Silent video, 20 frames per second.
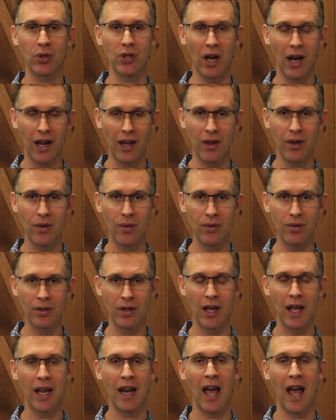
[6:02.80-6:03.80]
I use
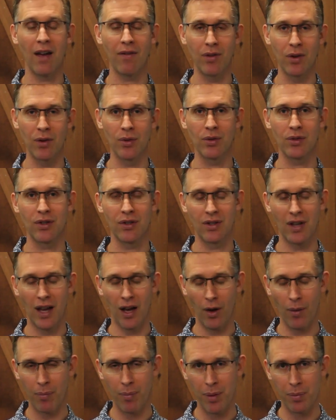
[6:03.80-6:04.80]
and have used to
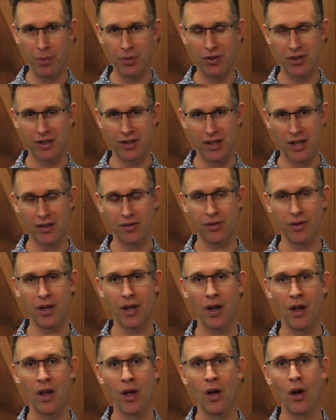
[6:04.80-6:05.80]
help people successfully
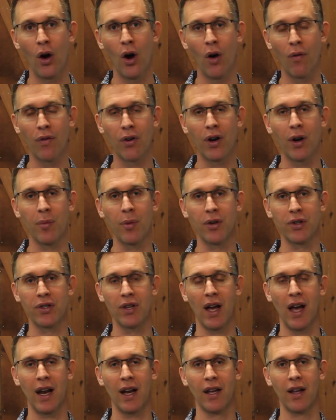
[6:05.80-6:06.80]
overcome their
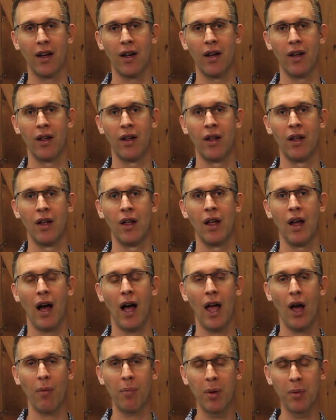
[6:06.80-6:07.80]
sciatica. I
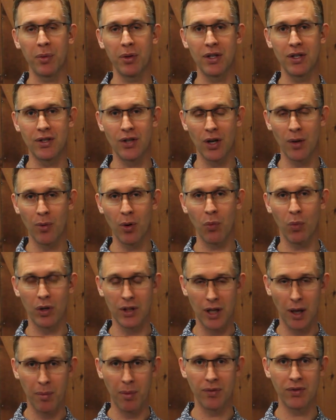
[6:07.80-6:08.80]
help people determine what
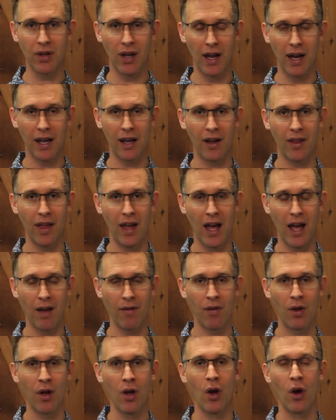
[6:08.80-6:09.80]
type of sciatica they
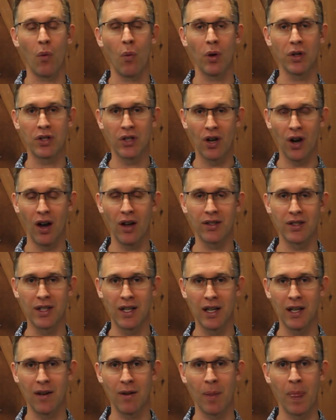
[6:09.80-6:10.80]
have, what's causing
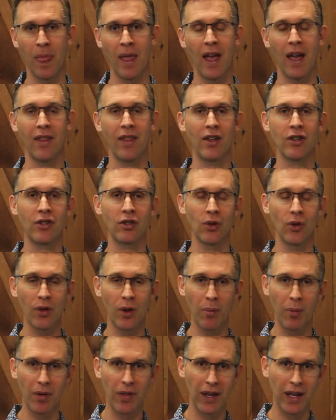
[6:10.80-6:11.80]
it, and then show them
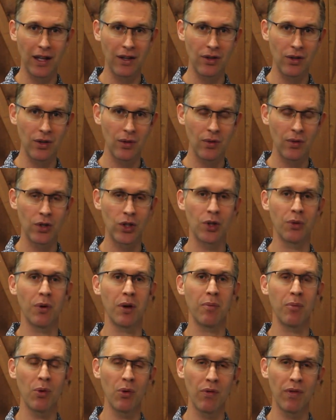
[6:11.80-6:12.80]
what they can do to
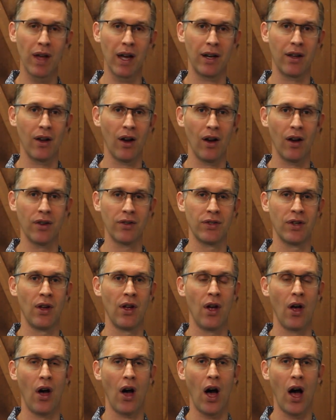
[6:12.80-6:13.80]
remove that cause.
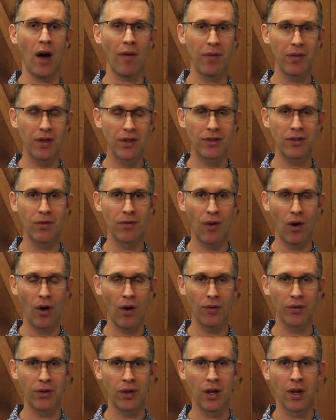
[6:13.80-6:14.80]
Often this
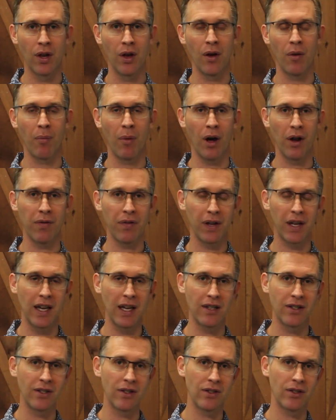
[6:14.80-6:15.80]
involves
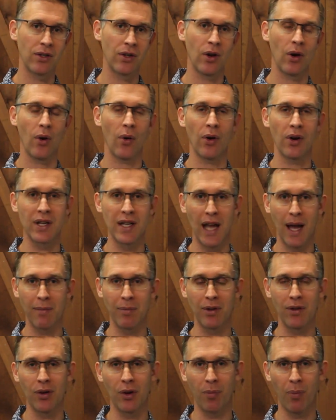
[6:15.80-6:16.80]
modifications or
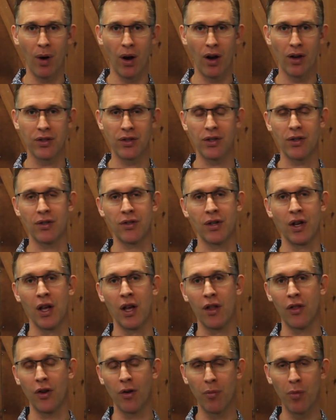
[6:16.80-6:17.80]
adapting their postures,
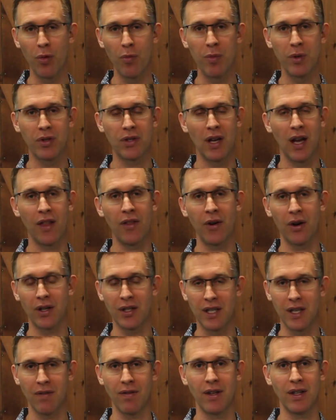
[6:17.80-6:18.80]
their movements, and their
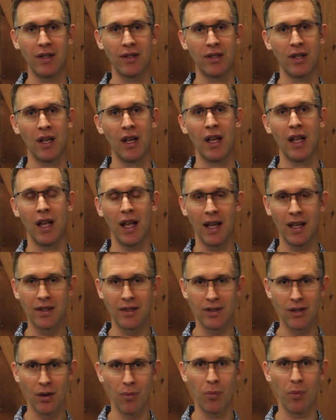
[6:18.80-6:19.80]
activities in
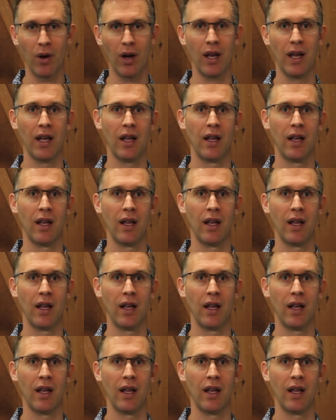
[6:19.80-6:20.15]
some way.